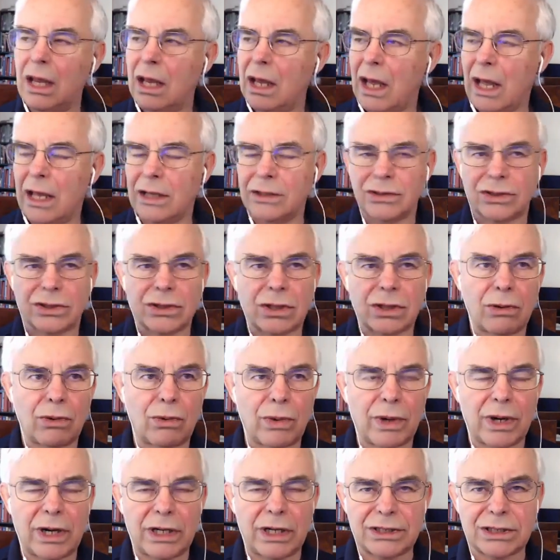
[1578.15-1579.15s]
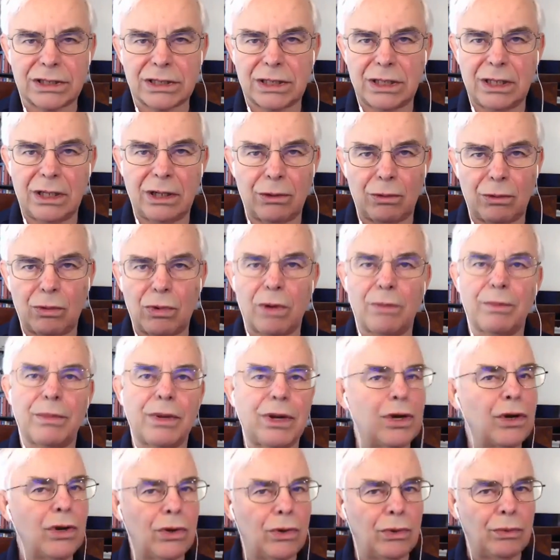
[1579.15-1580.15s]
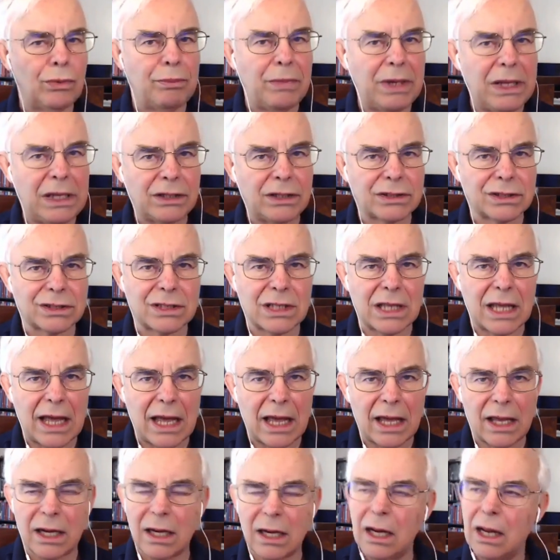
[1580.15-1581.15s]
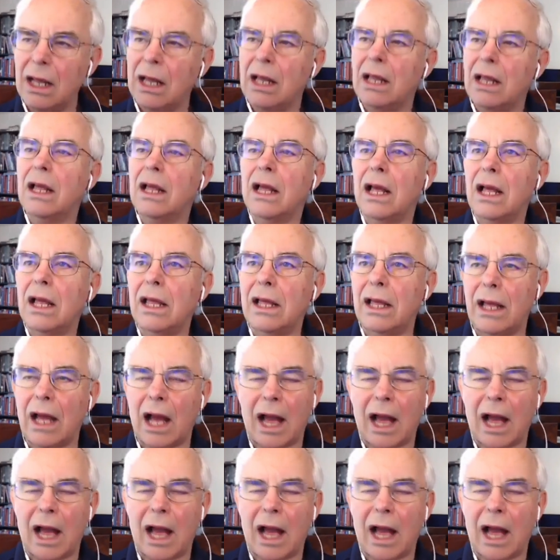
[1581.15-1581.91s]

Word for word: And so when I see a woman who meets that, I